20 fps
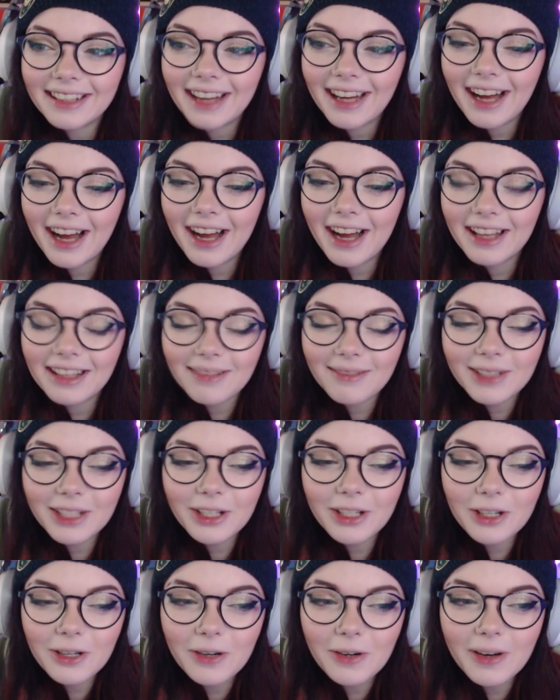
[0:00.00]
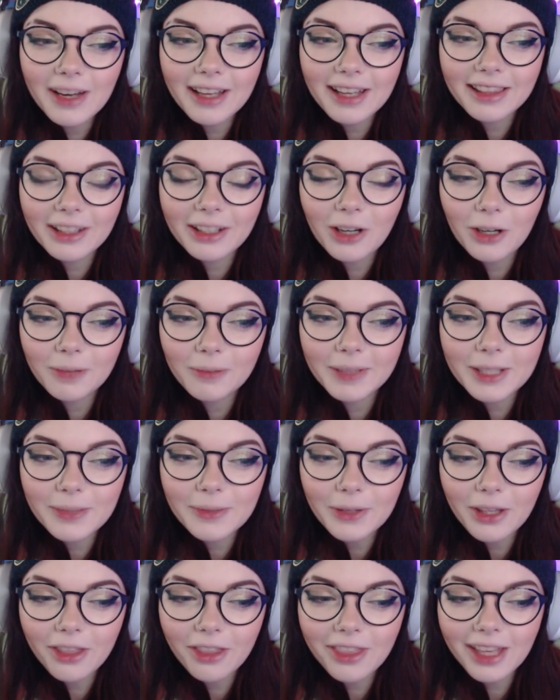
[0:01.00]
Uh, let me know in the comments
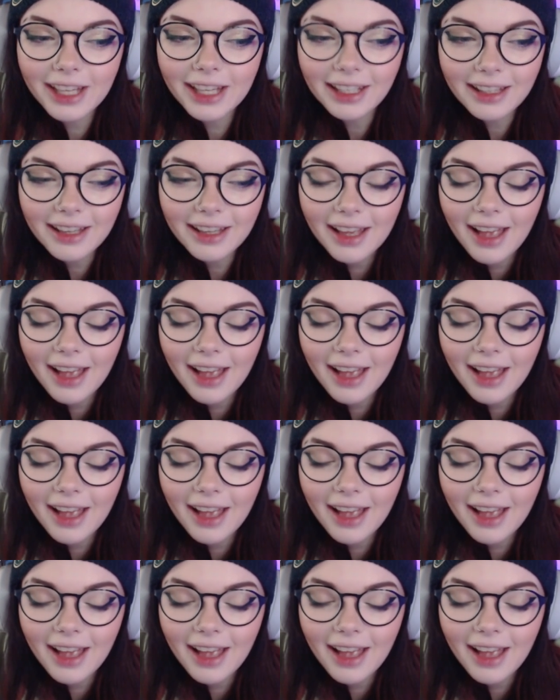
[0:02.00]
what you think.